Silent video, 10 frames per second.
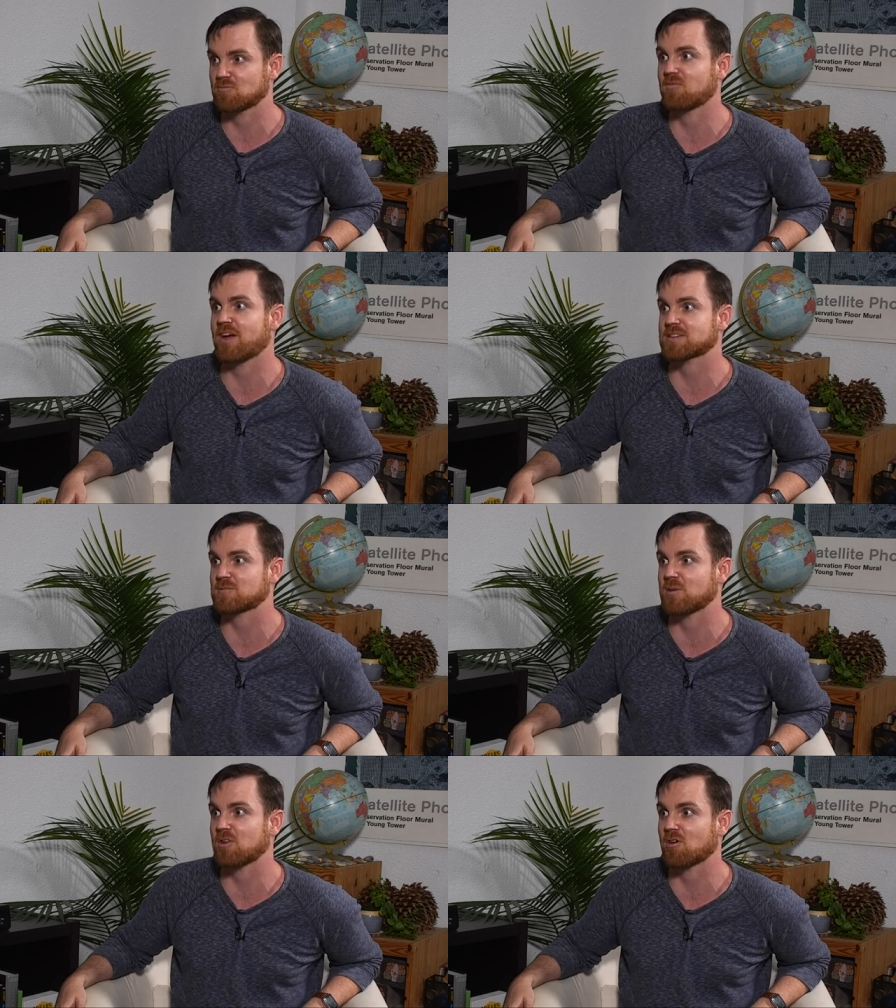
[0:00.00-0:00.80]

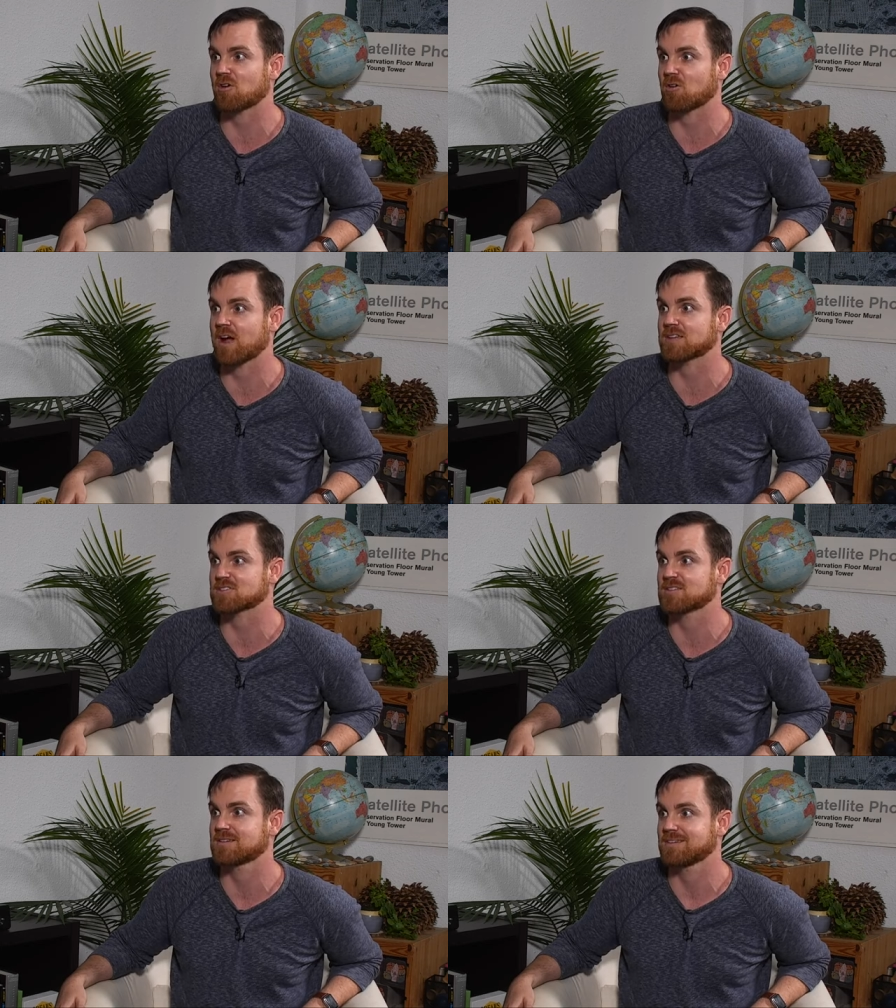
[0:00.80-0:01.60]
fast meteoric
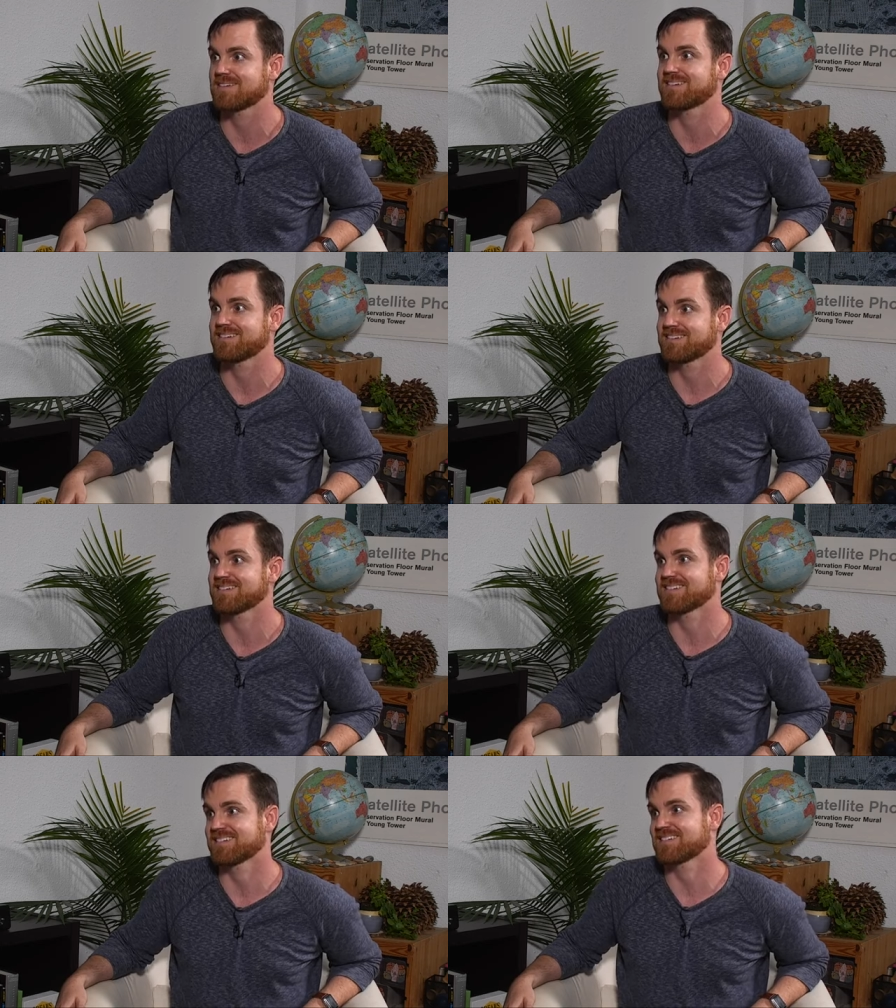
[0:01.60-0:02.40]
rise. And that was with